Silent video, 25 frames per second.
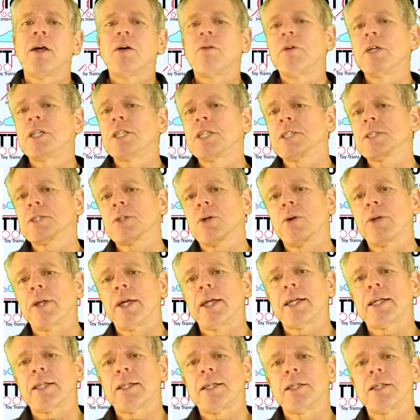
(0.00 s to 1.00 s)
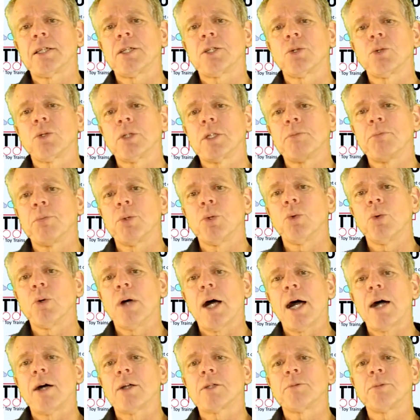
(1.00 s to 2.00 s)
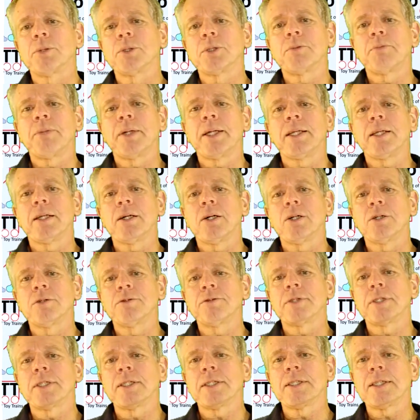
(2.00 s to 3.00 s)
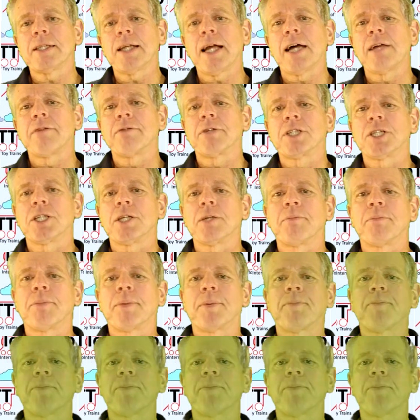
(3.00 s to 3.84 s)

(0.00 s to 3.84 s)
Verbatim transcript: which is connected to the blue output pin of the driver chip.